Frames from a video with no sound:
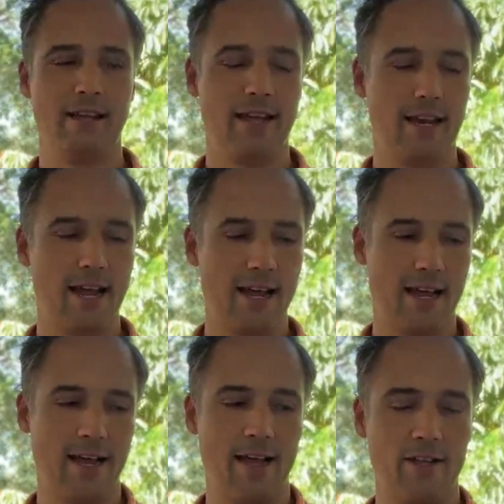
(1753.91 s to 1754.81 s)
in
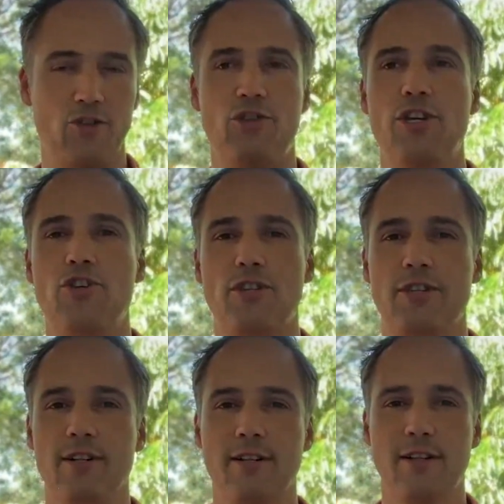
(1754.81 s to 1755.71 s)
a
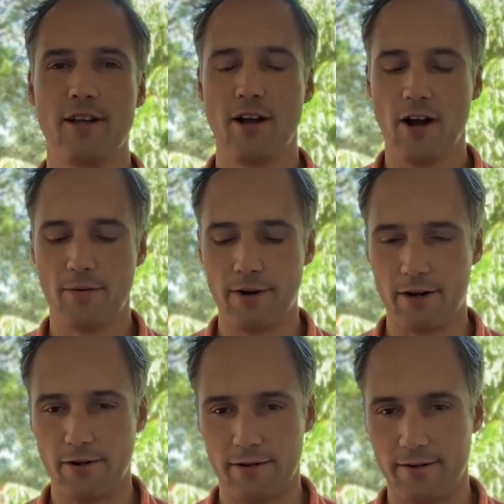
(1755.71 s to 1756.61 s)
digital
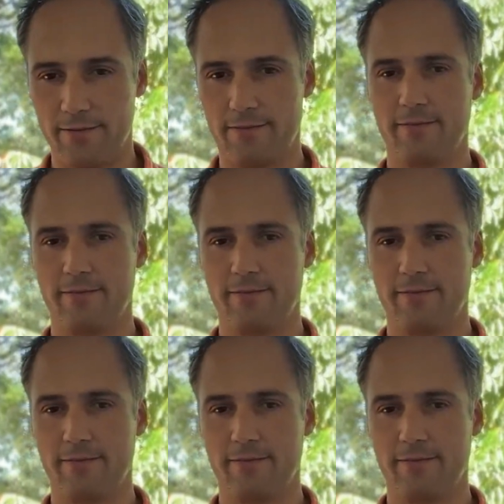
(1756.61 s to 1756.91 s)
oracle?